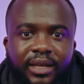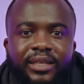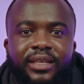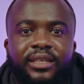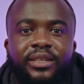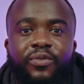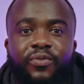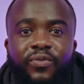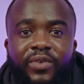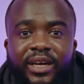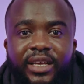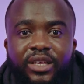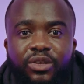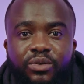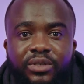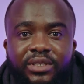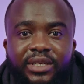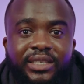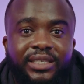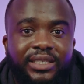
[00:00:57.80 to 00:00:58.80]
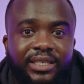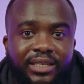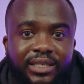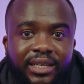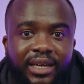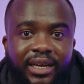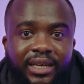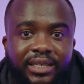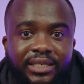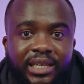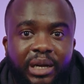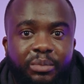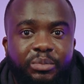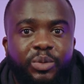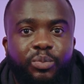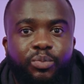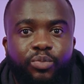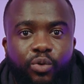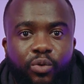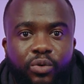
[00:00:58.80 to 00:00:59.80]
The define user syntax can be
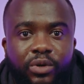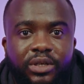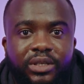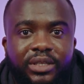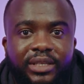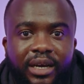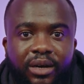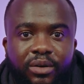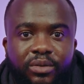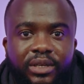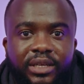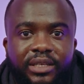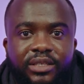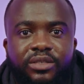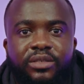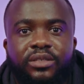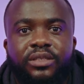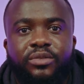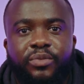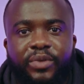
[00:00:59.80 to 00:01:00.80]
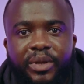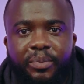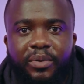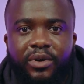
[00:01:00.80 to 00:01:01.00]
broken down into three